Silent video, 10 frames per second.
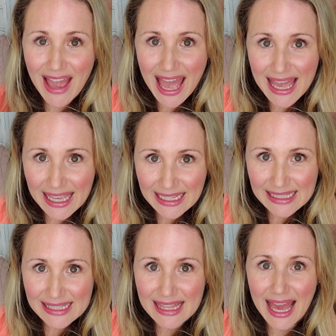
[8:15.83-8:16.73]
eggs
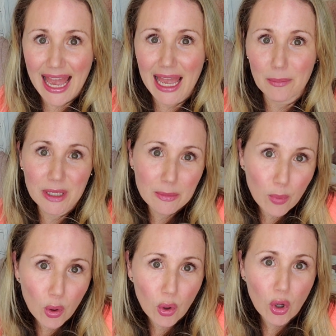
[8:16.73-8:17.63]
that
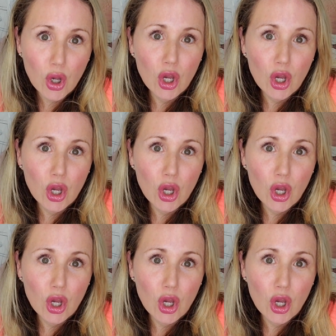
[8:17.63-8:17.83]
people